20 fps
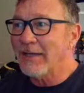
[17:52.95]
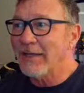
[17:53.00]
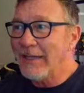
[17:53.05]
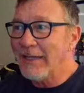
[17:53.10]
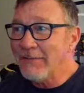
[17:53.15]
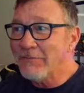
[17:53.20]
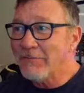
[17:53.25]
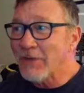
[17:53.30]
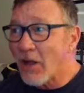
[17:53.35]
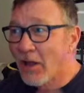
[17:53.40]

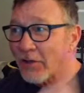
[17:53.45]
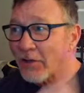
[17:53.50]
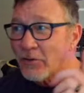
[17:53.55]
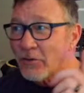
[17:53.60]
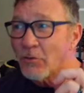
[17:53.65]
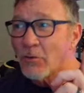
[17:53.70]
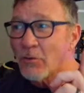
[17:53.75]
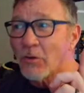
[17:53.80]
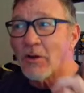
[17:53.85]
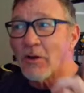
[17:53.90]
even on
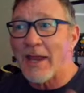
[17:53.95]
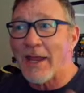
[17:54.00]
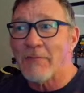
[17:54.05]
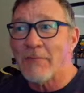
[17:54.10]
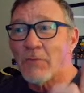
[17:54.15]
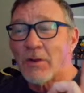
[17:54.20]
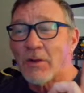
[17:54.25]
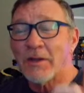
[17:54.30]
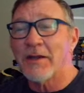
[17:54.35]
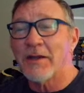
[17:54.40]
newer
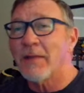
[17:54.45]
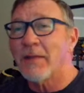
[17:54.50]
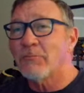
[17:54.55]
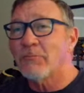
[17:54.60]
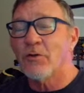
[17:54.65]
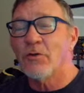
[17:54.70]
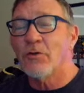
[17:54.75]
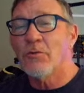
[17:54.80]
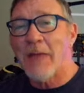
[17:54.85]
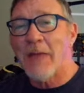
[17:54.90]
M1 and
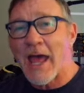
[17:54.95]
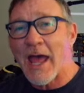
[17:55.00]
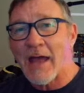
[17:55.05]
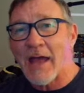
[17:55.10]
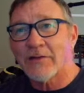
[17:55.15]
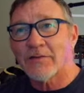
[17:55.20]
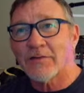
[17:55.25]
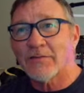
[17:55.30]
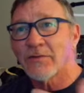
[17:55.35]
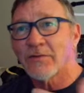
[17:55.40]
M2
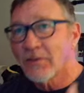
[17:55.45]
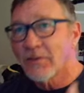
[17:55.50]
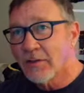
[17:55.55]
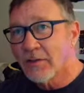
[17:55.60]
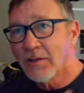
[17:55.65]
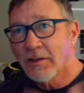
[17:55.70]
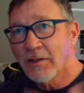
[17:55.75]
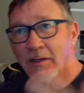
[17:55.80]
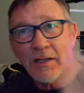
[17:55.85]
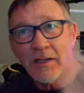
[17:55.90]
Macs,
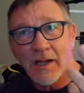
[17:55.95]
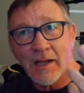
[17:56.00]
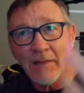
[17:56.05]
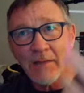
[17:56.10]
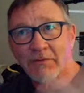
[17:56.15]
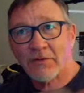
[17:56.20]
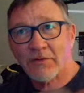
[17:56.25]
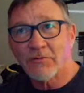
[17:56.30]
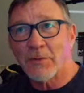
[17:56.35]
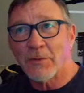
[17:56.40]
and I've
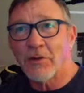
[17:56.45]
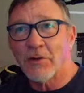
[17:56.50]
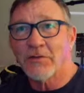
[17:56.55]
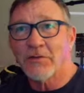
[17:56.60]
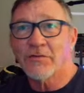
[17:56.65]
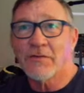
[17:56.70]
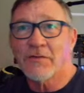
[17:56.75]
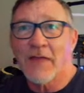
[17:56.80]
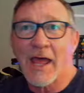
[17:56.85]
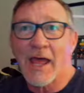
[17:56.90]

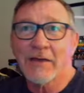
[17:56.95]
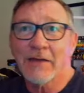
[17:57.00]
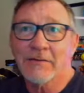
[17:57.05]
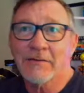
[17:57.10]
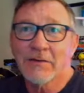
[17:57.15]
experienced that.